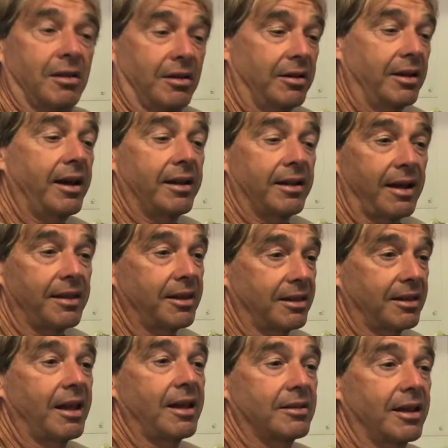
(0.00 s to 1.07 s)
Yeah, I think
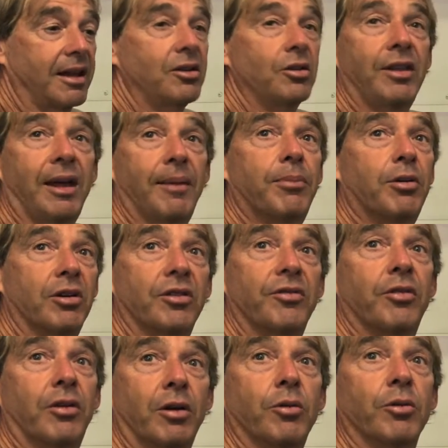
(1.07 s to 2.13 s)
they do that pretty
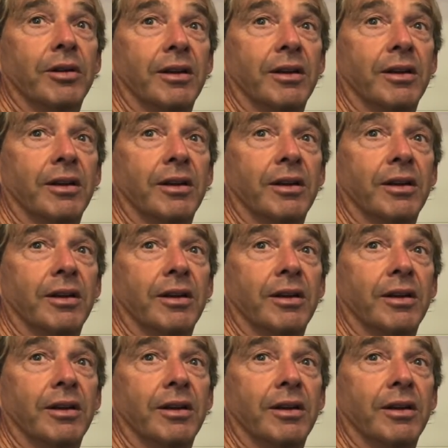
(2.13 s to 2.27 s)
frequently.